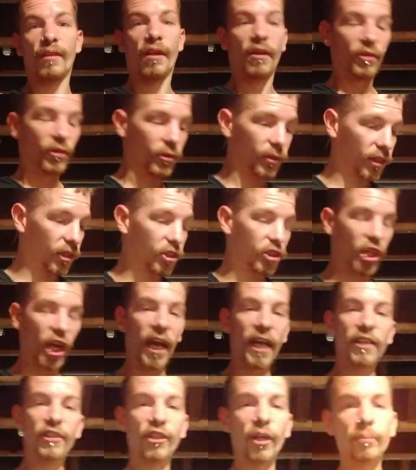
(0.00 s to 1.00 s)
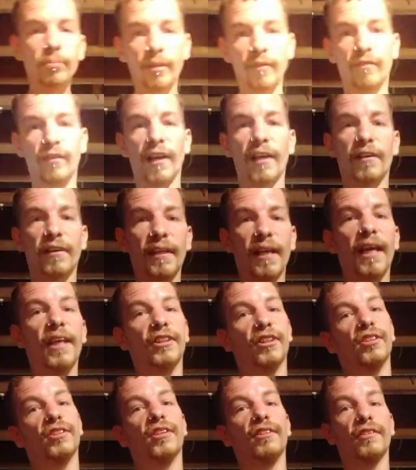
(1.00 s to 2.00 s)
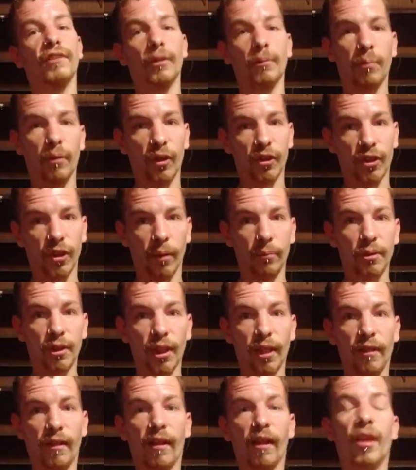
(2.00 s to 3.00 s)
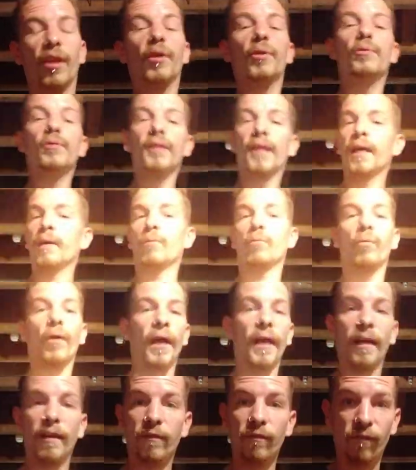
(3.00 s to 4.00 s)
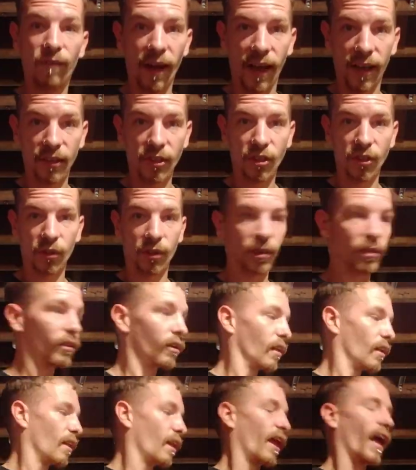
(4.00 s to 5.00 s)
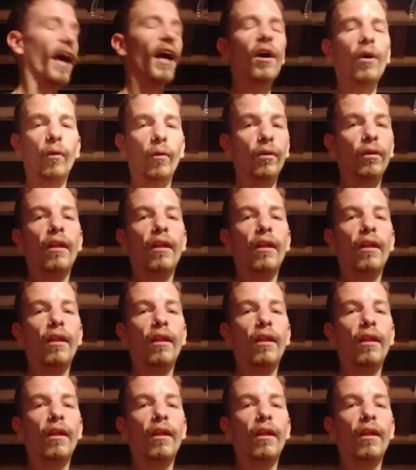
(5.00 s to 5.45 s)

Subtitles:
You can change up the variations of your push-ups. You can get weighted vests, or hell,